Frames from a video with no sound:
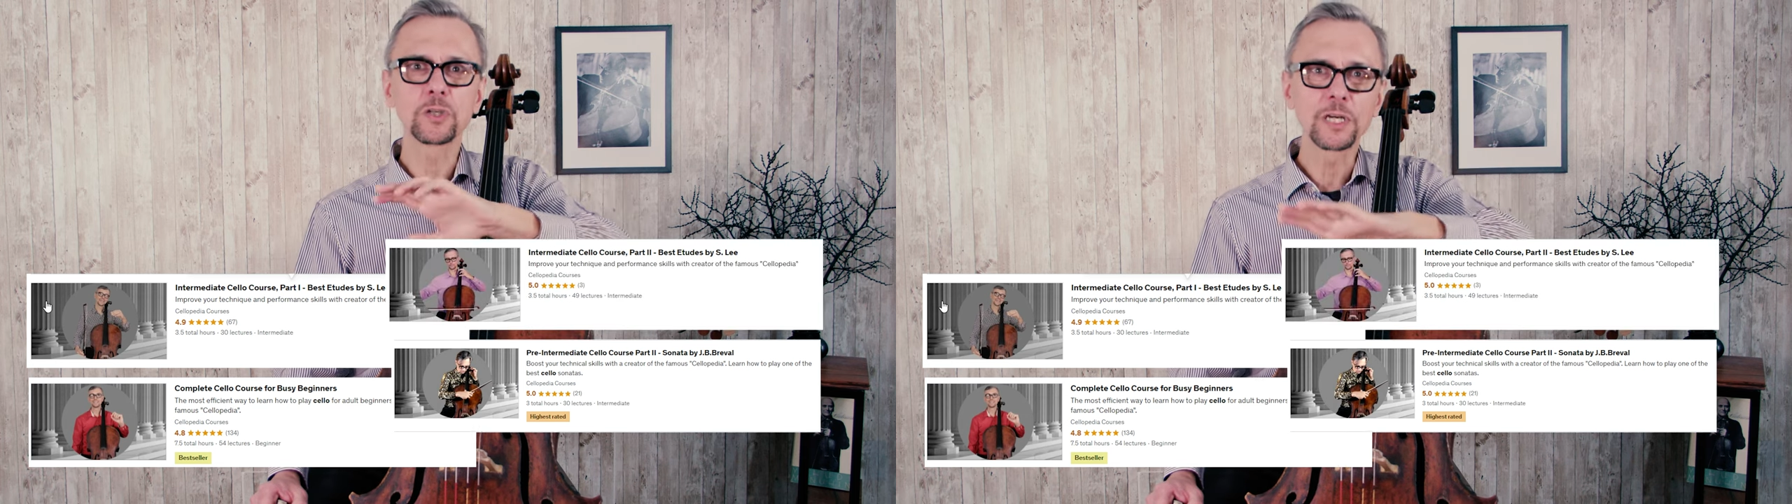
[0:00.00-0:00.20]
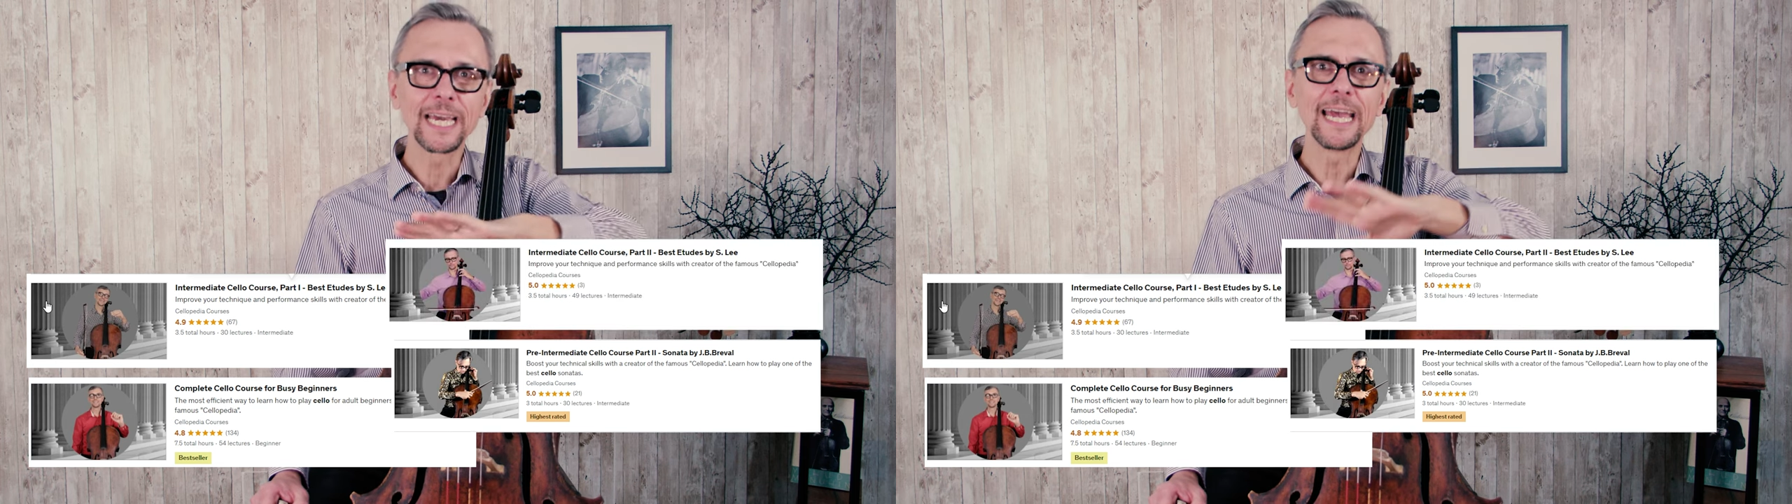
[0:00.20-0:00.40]

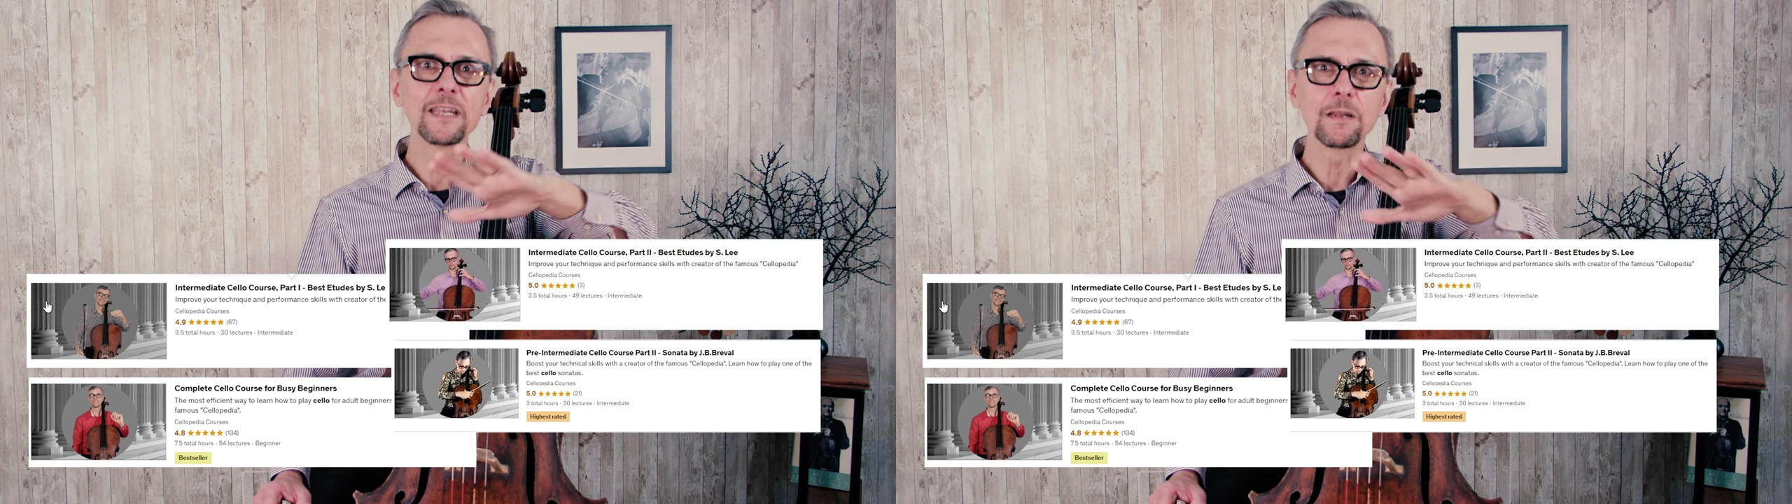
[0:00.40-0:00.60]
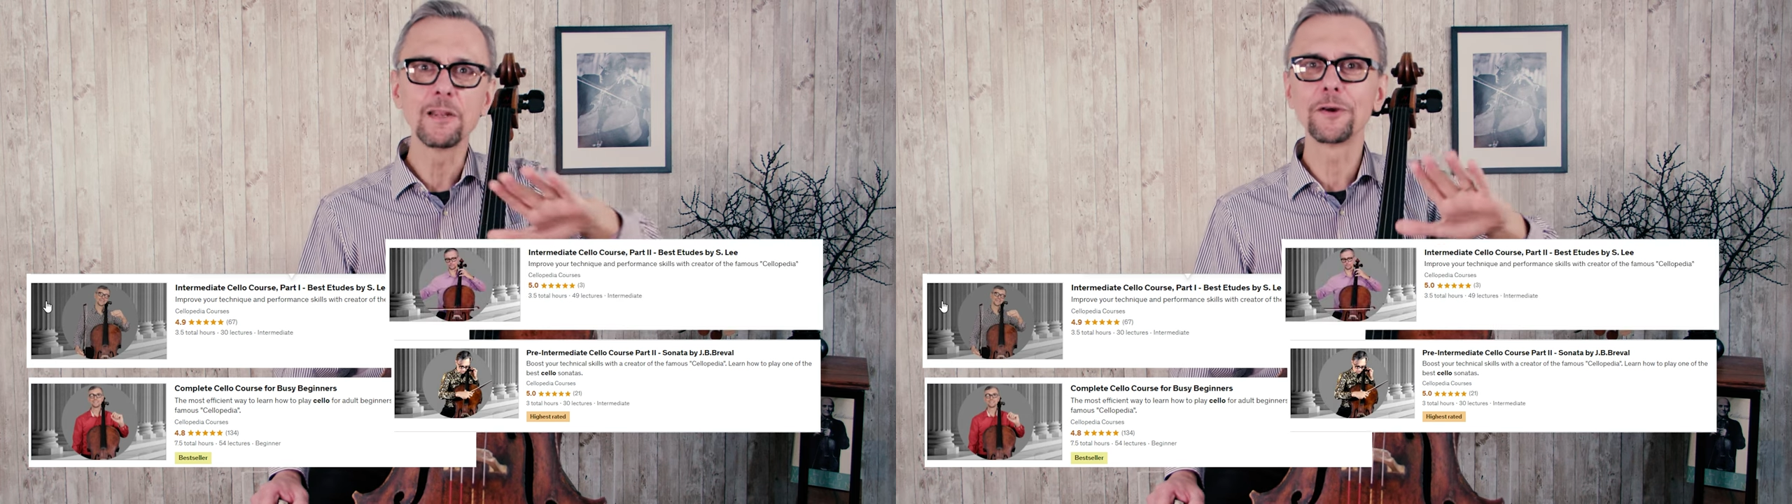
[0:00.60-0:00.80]

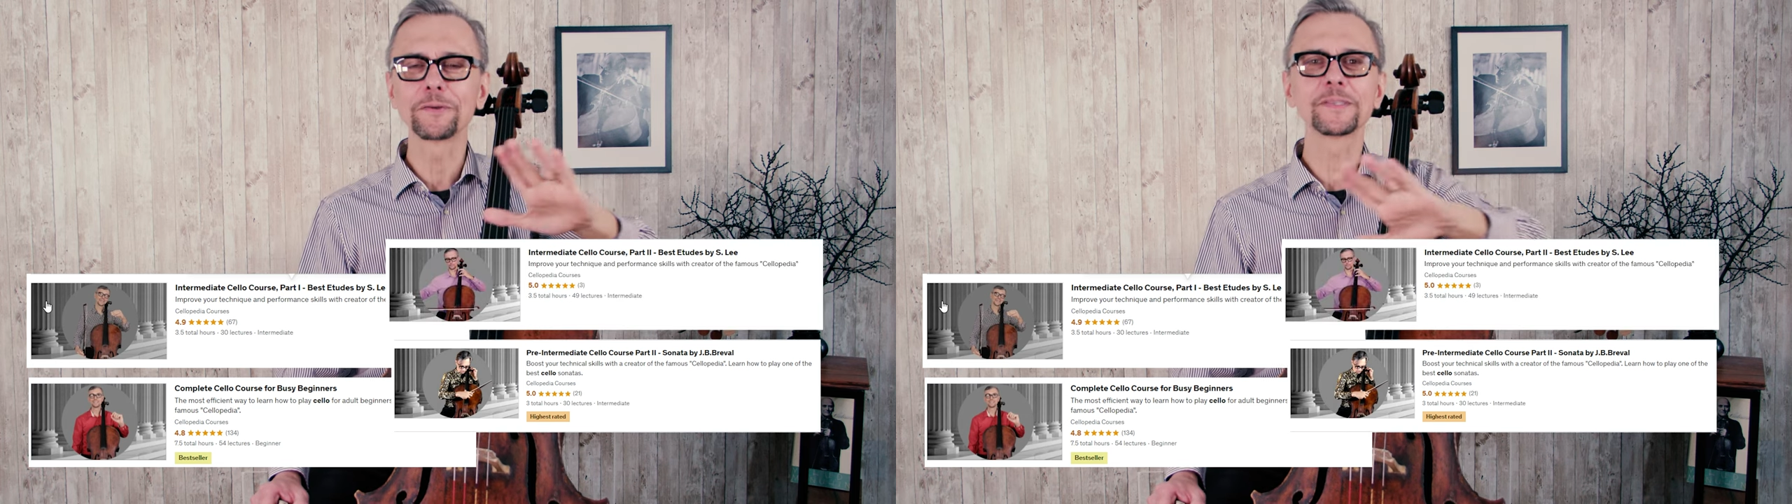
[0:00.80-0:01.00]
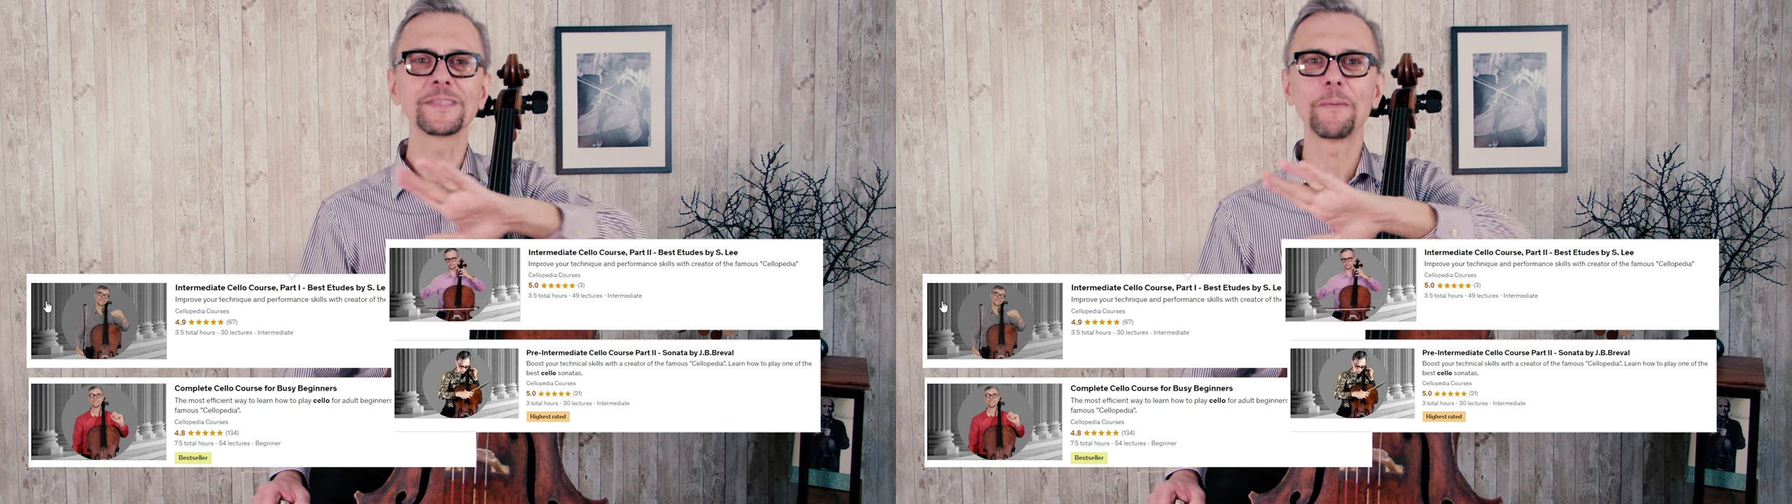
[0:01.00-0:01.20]
can
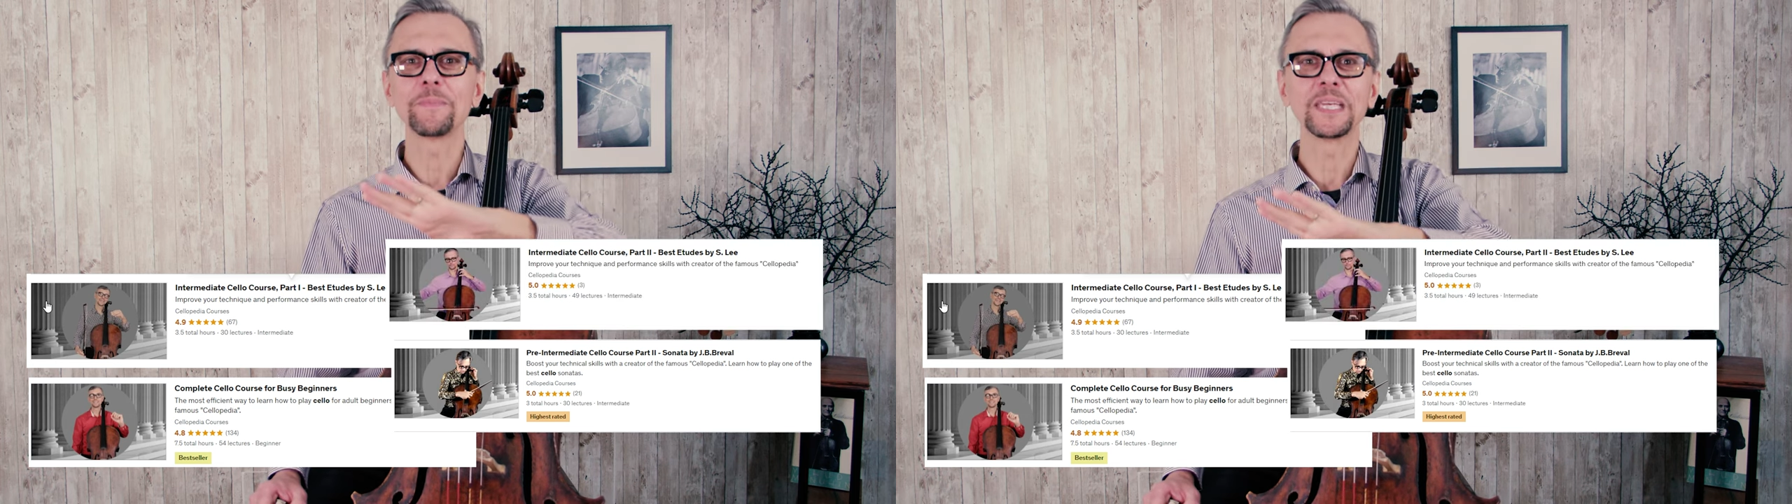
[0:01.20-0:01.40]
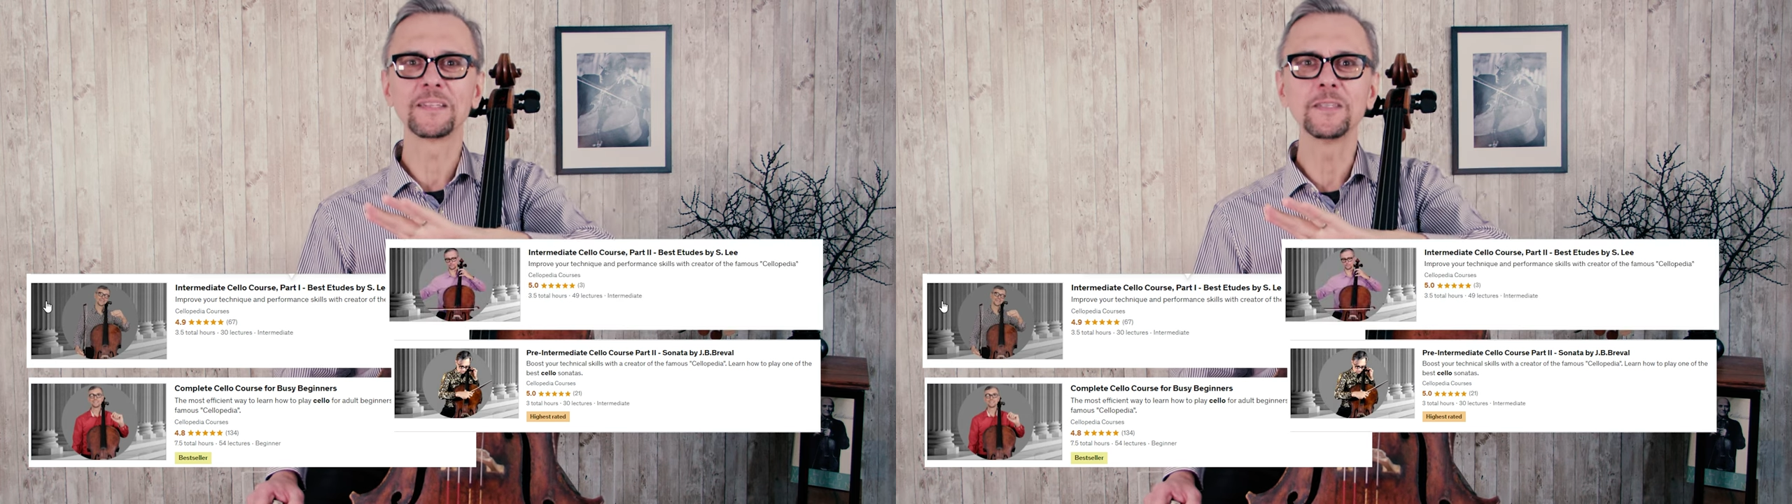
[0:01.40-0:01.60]
learn
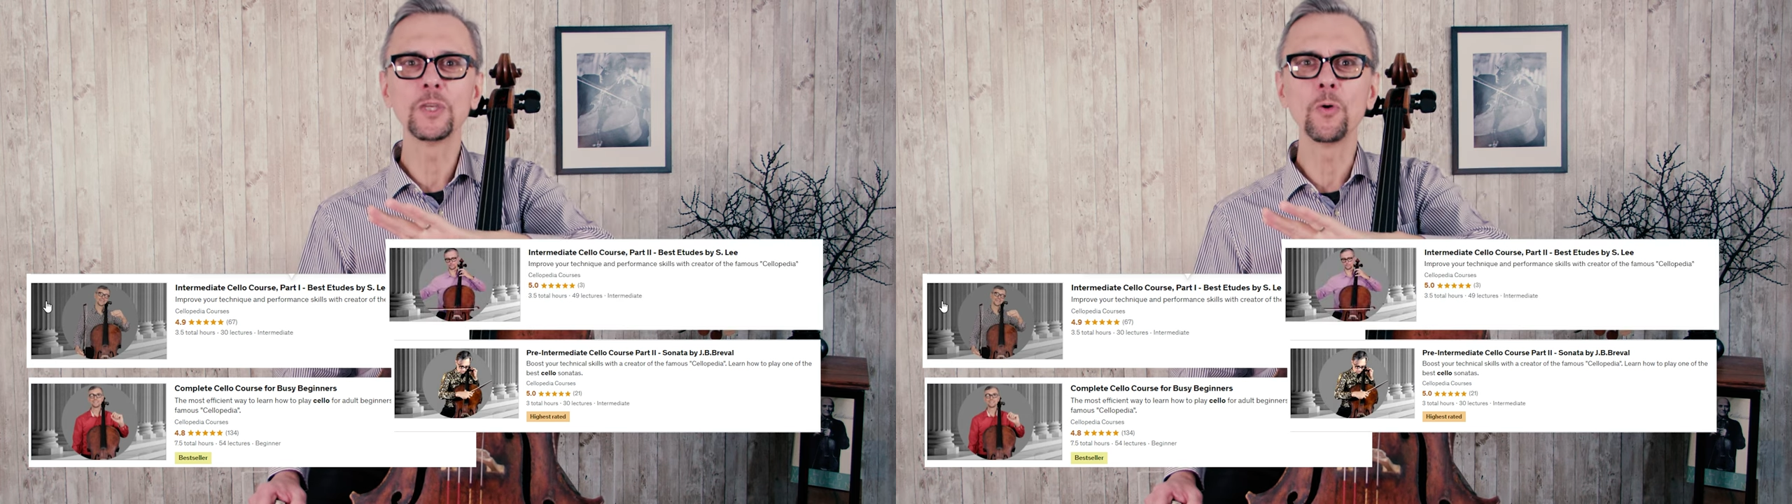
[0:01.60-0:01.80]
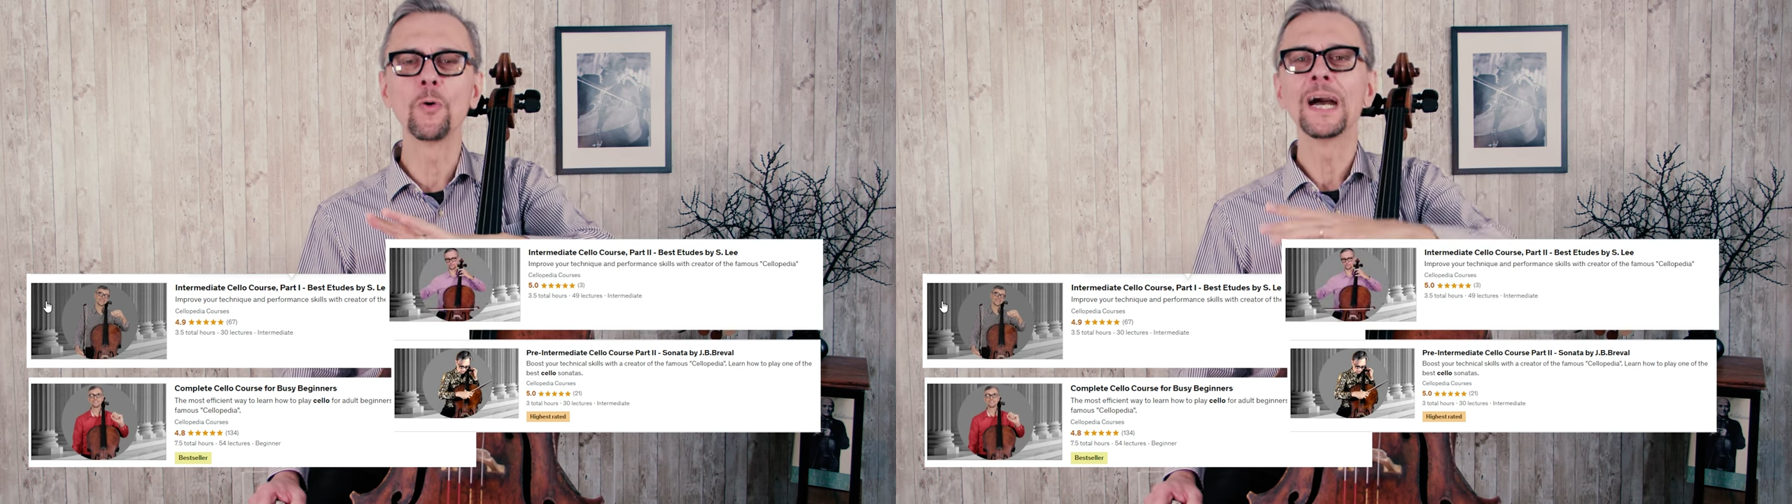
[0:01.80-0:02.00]
something
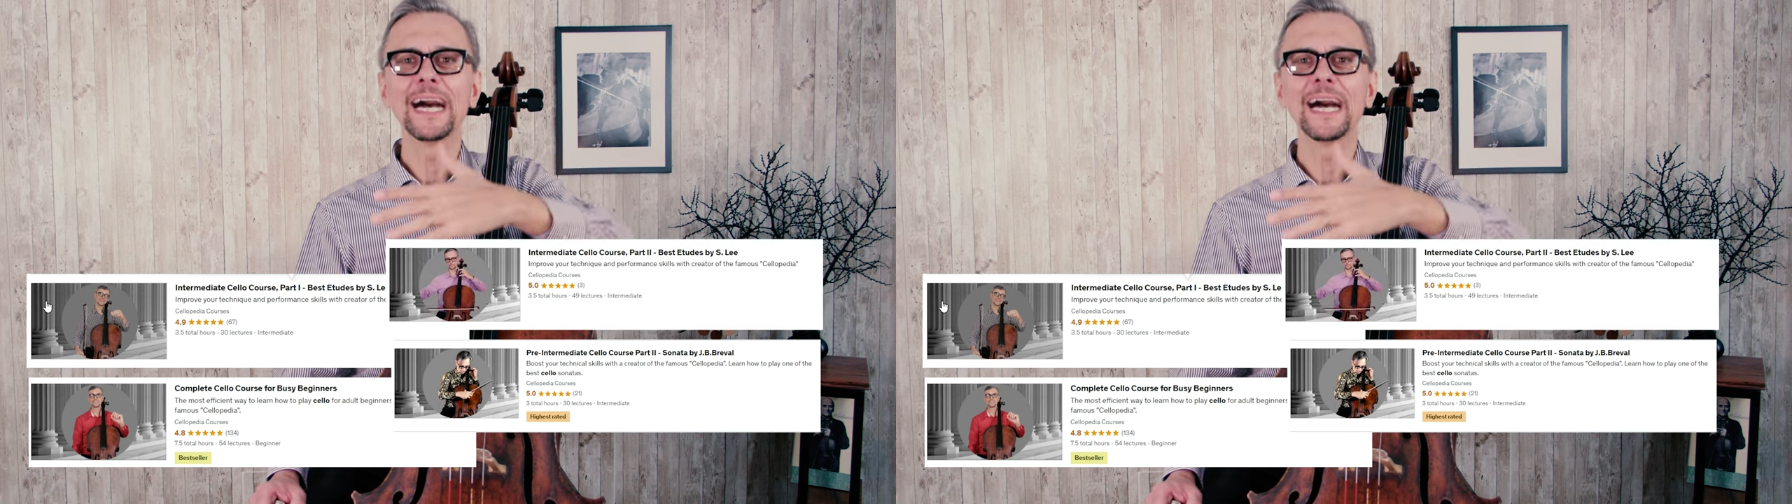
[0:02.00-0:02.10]
new